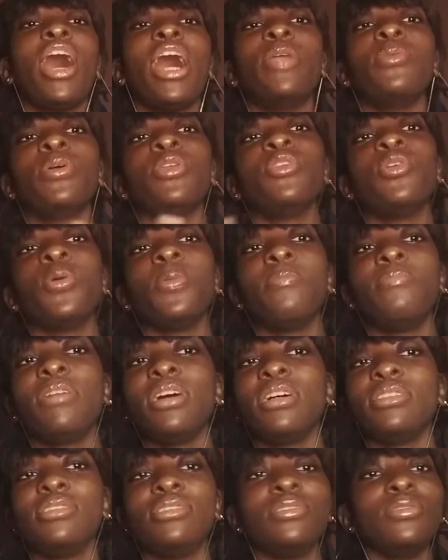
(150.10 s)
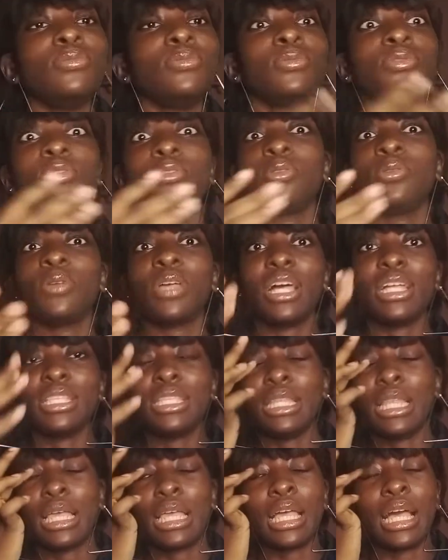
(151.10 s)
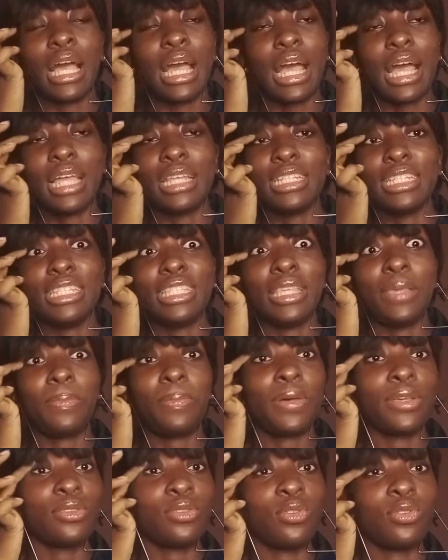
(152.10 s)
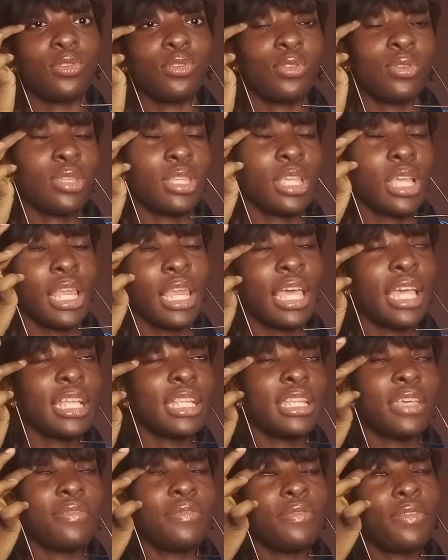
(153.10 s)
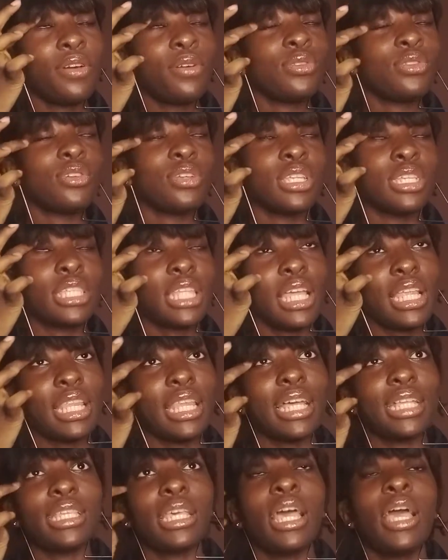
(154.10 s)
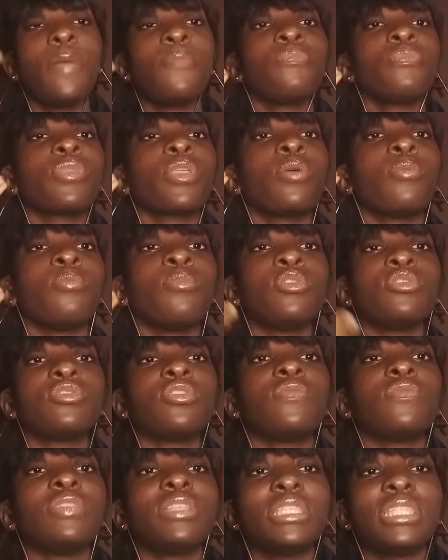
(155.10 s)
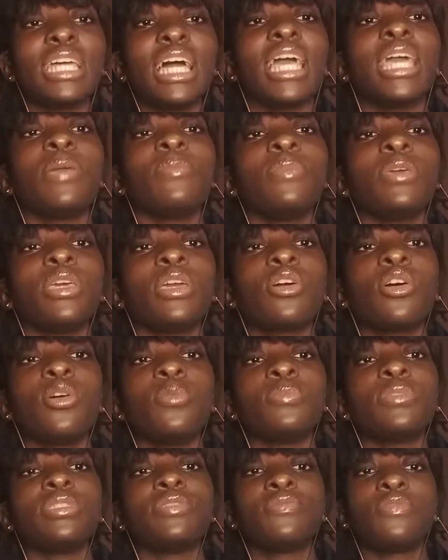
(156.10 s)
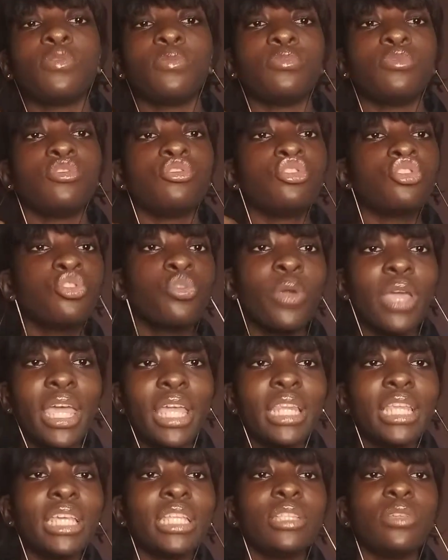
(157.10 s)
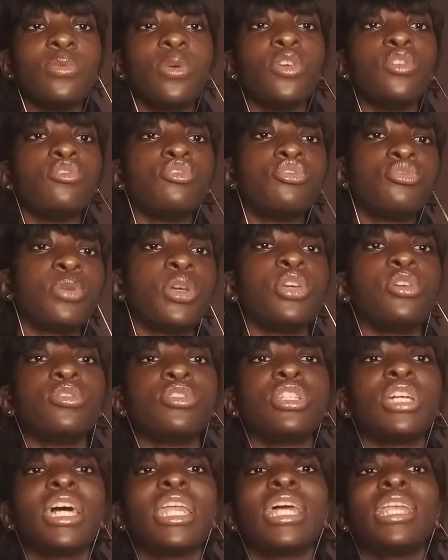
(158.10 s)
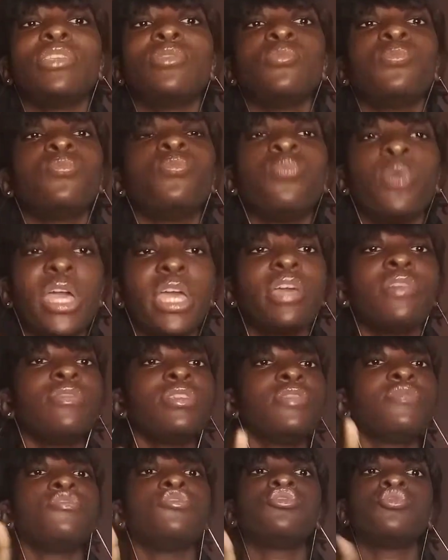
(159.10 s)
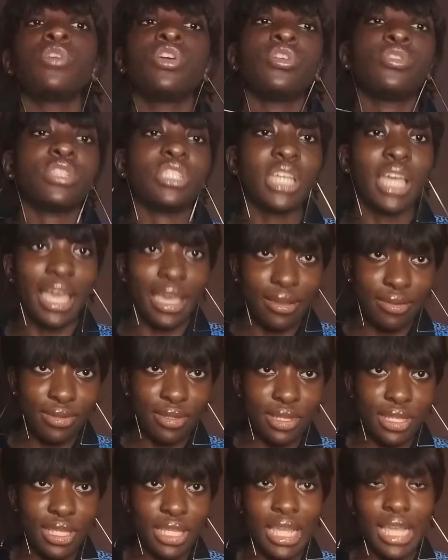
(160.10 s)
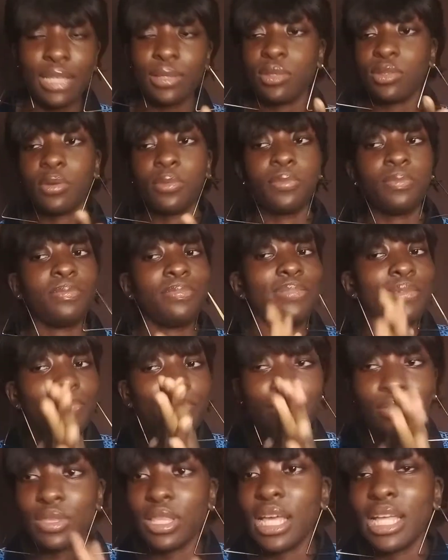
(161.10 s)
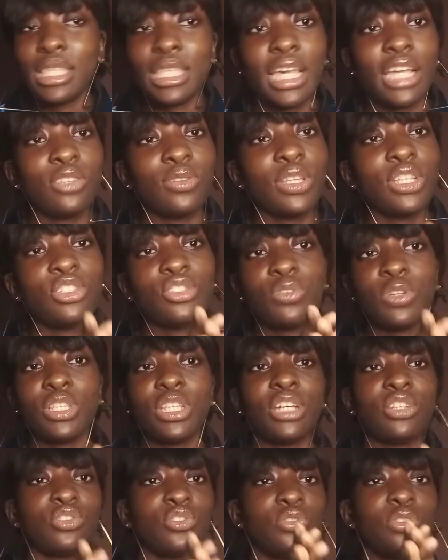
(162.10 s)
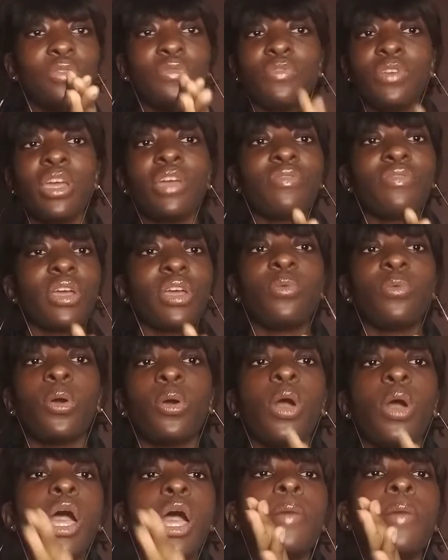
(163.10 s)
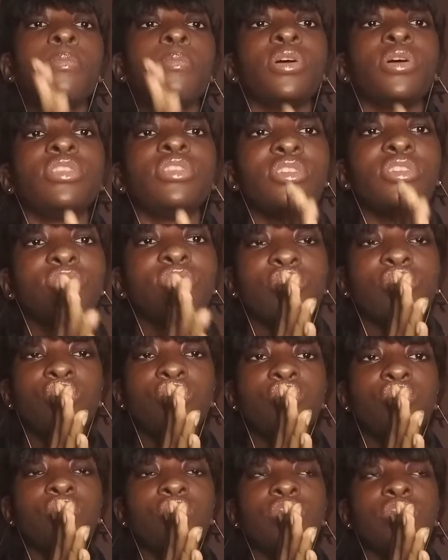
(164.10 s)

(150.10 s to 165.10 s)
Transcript: And when you're bad, they'll just look at it like, and she's a pastor's daughter. Like, they fail to understand that most of the time it comes from training, the way you train your child, and the way, even if you train your child, there are some people that actually train their children very, very well, but the